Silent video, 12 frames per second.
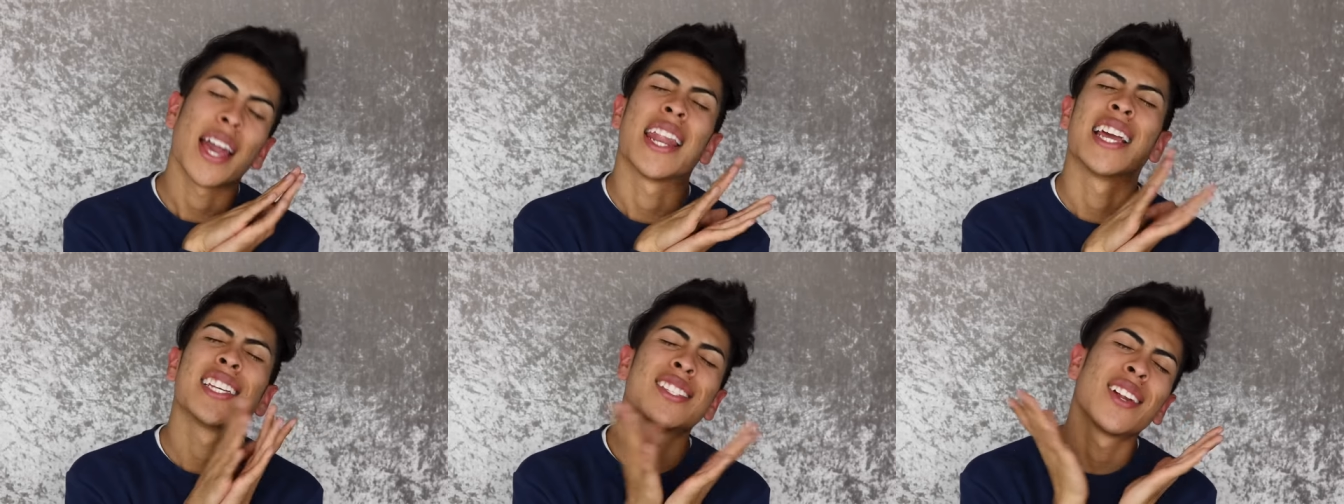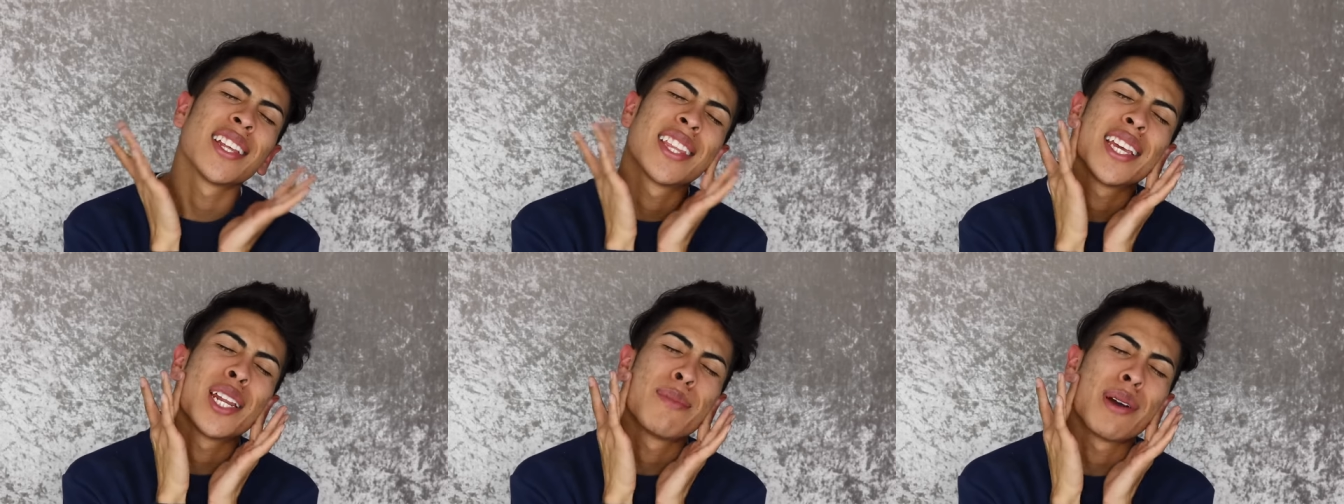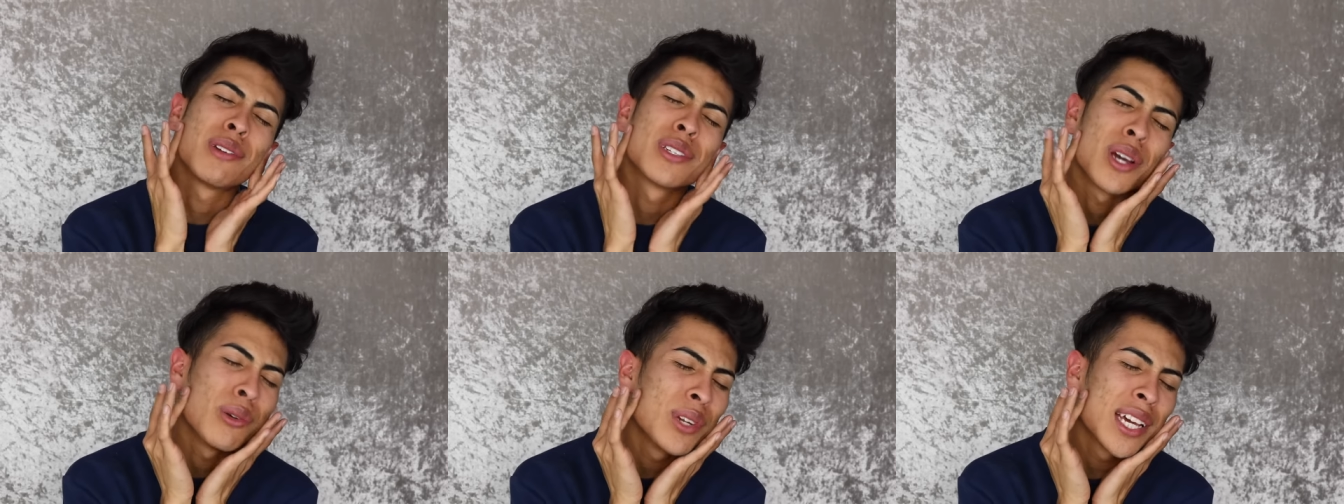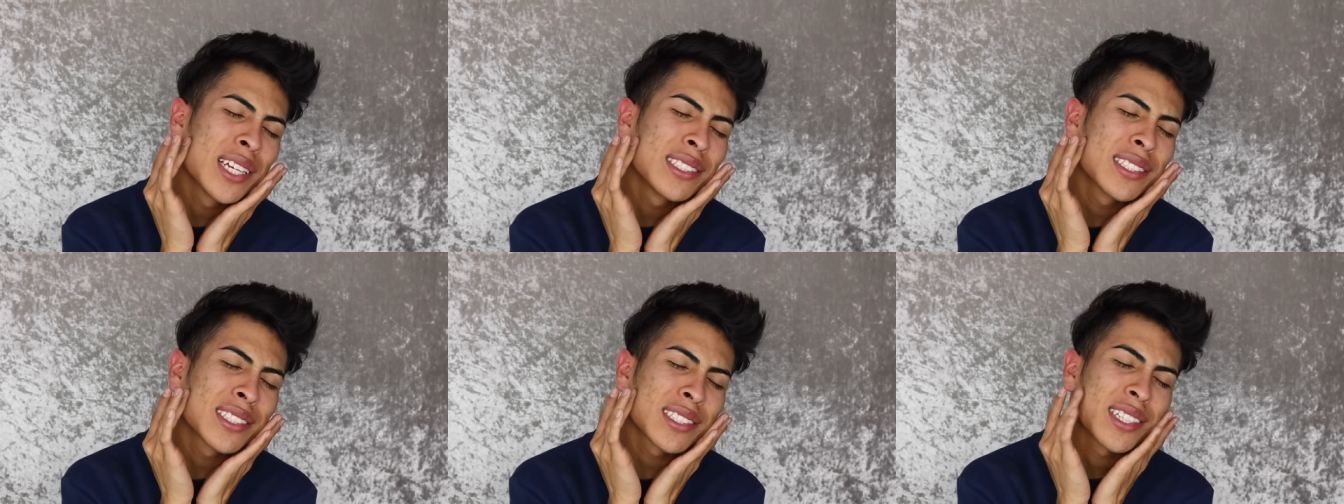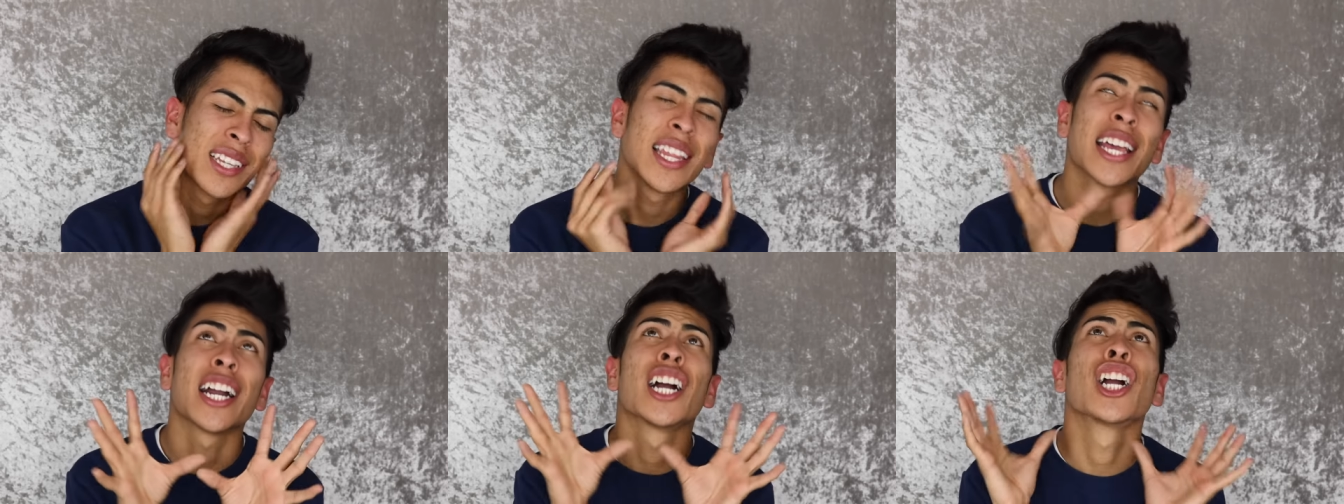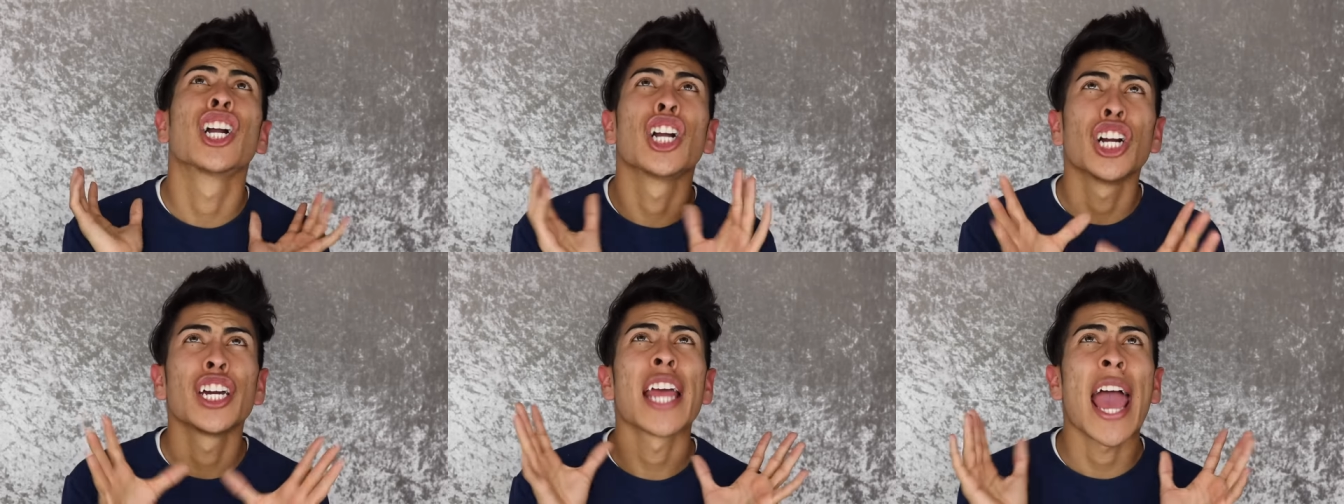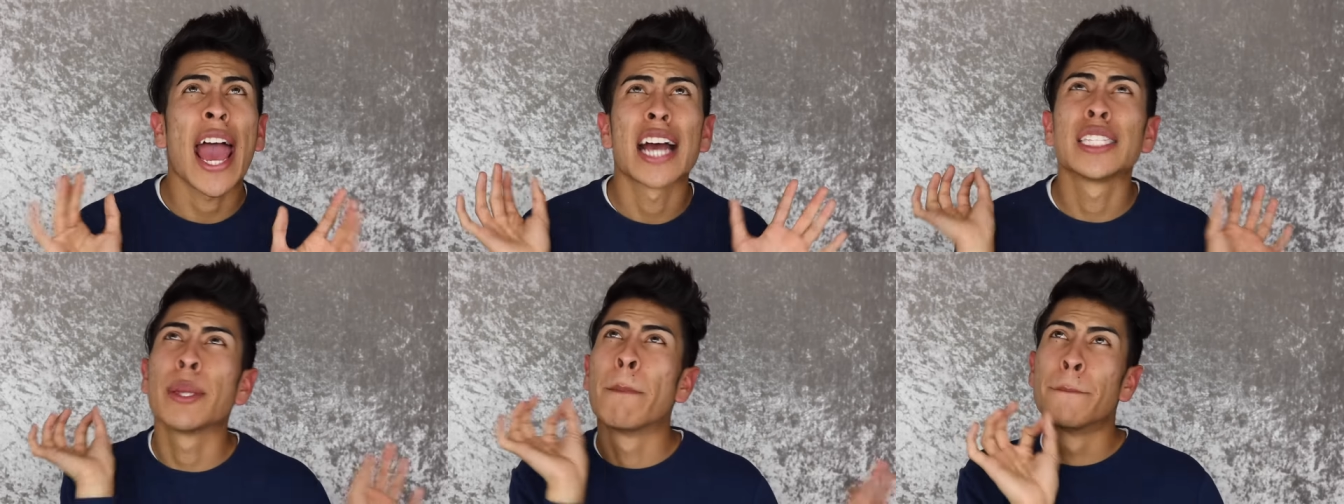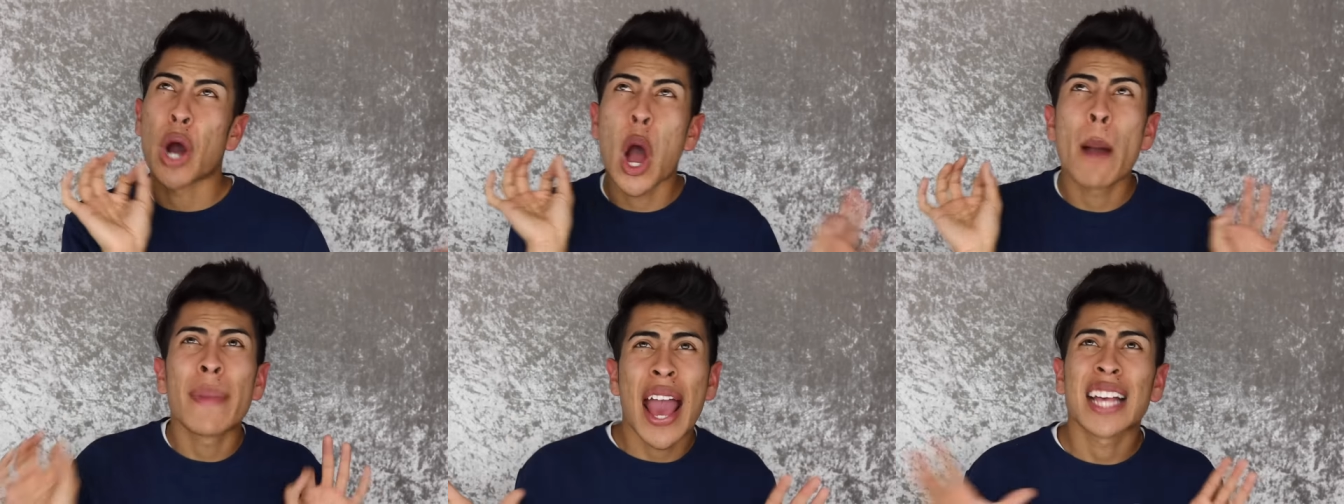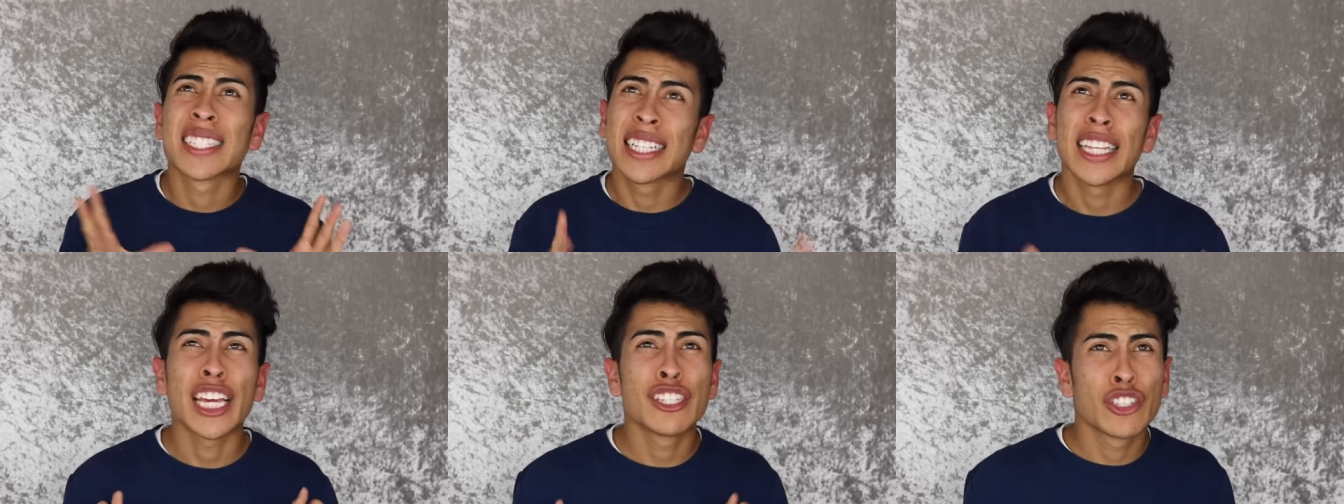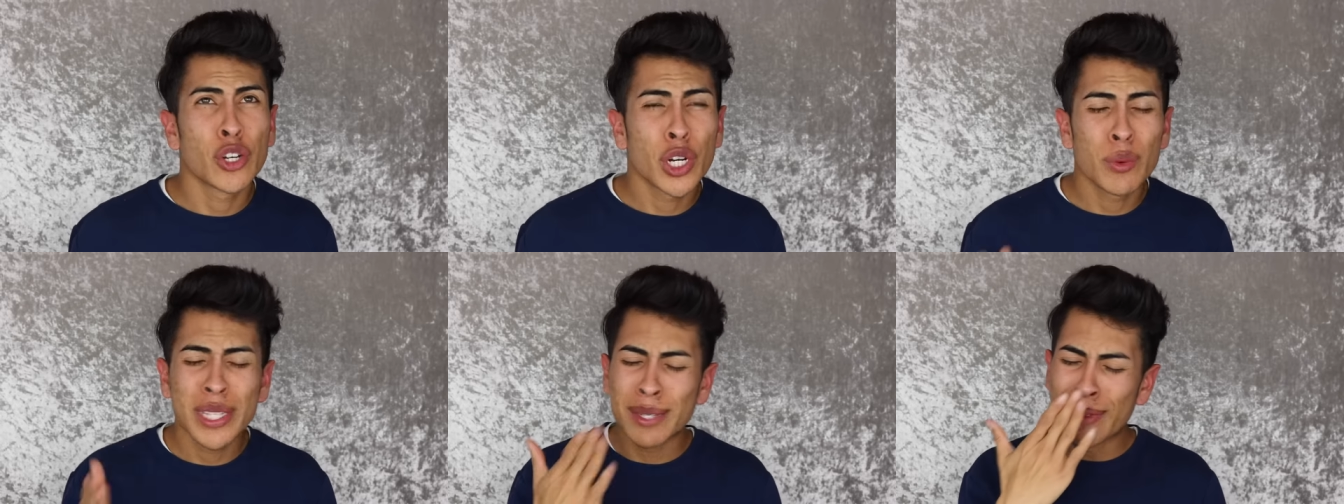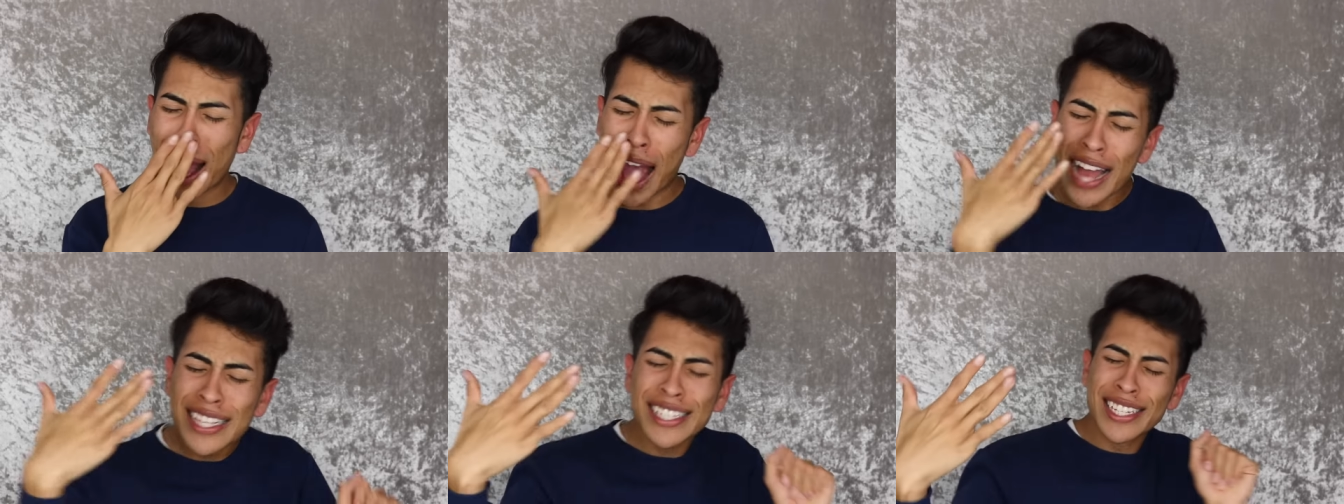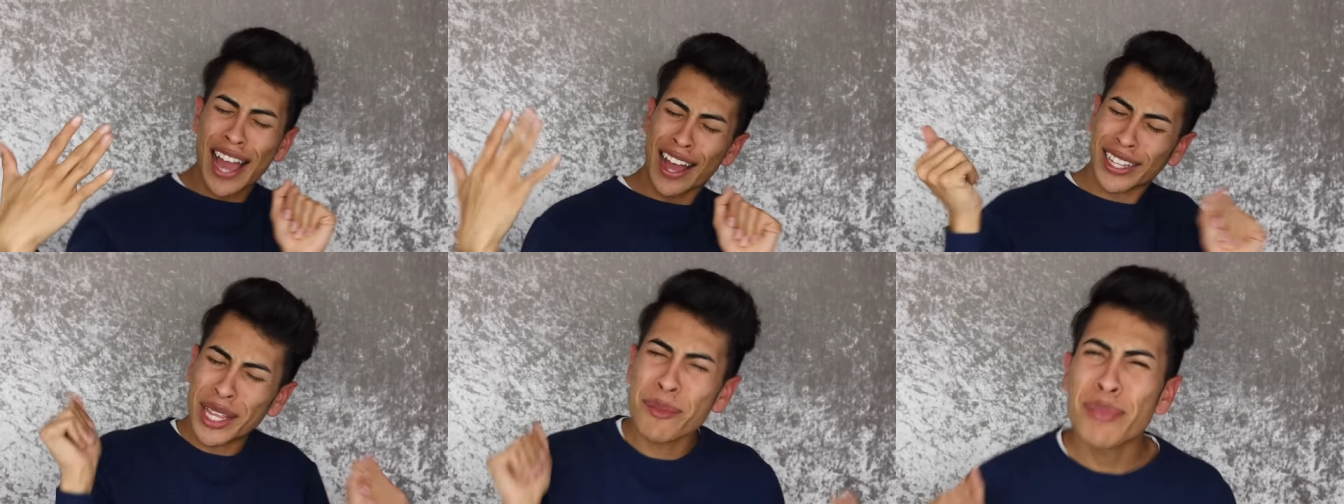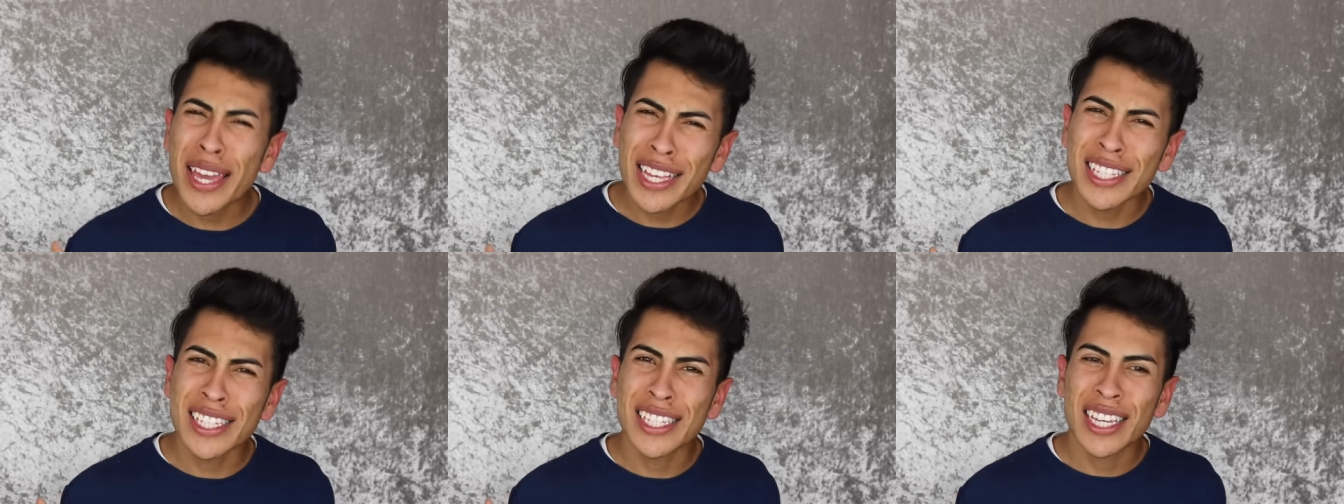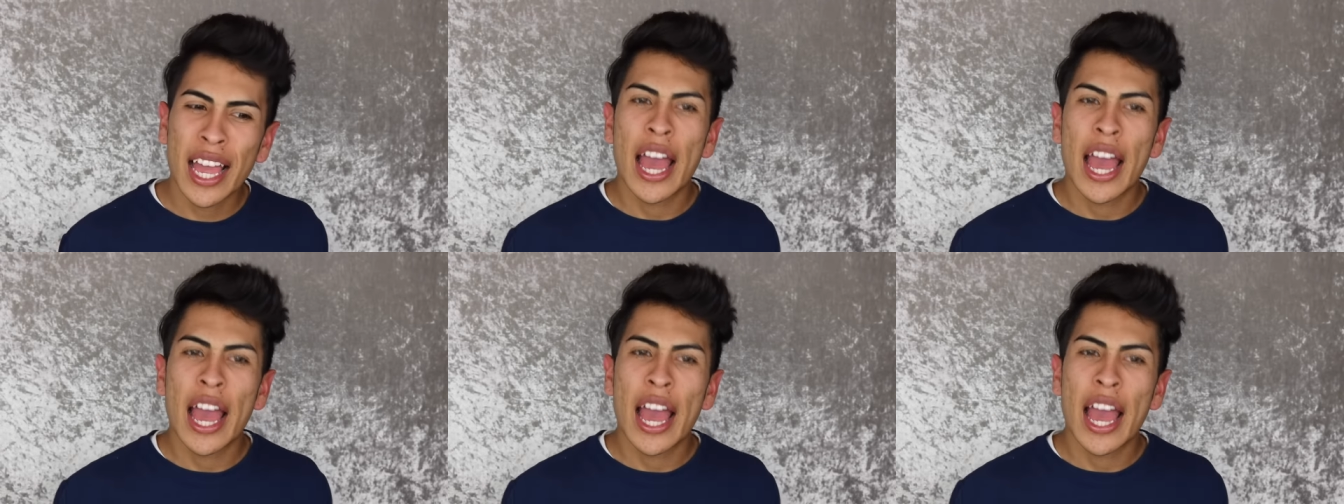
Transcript: and I just started thinking about donuts. Like a good ass, bomb ass glazed donut with some hot chocolate, bitch.